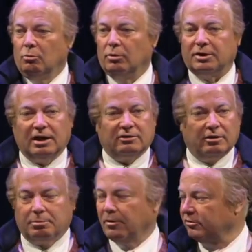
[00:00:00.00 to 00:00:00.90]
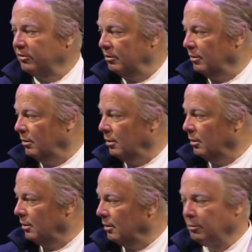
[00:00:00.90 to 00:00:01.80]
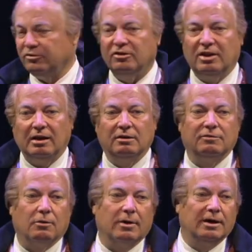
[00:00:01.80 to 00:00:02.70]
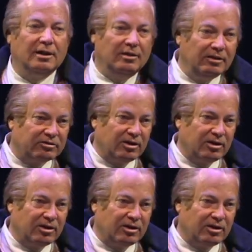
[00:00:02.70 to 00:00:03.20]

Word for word: would get to the person it was intended for. And in this